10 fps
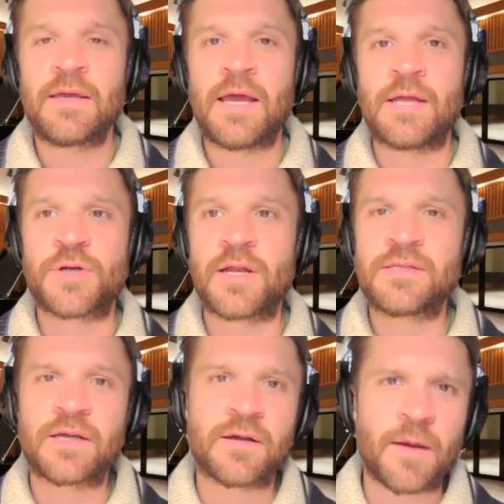and try to
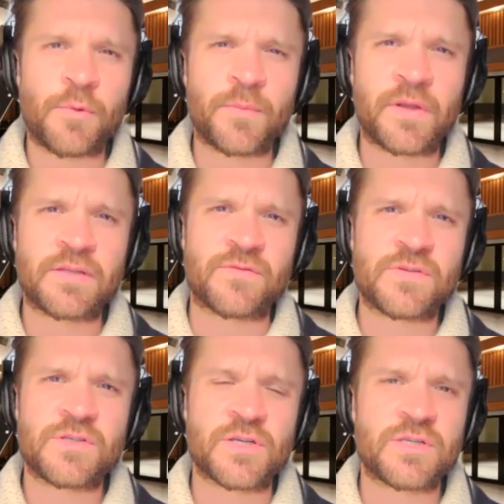take a couple of minutes of
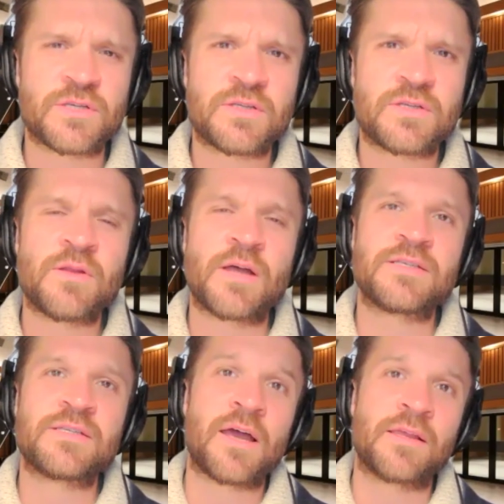just not
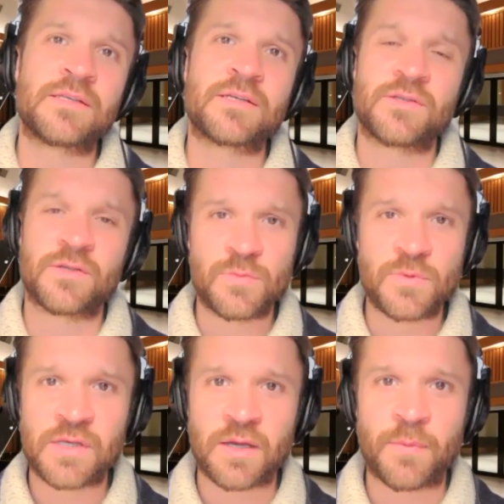silence because there's music,